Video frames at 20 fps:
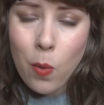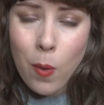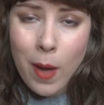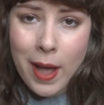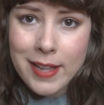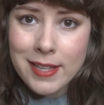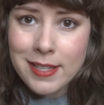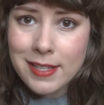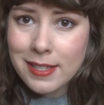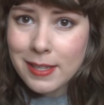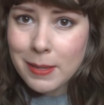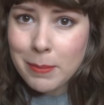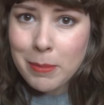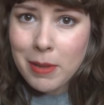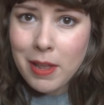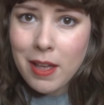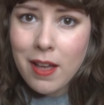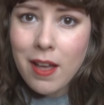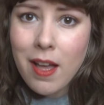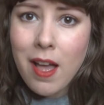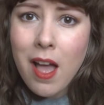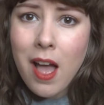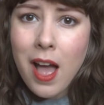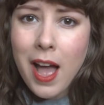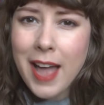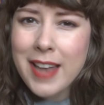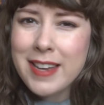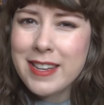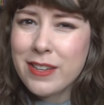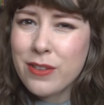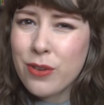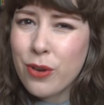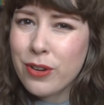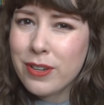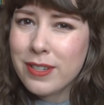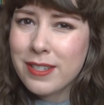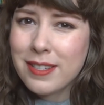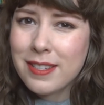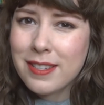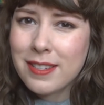quite similar. I did
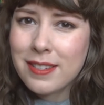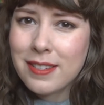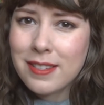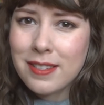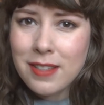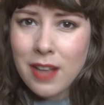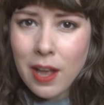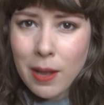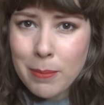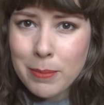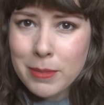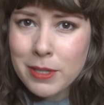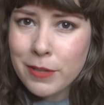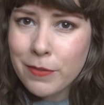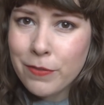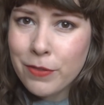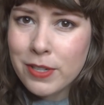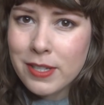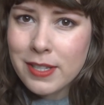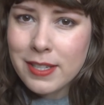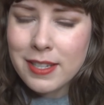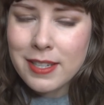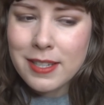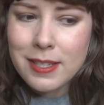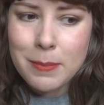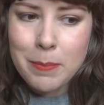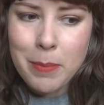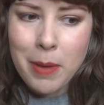notice some differences,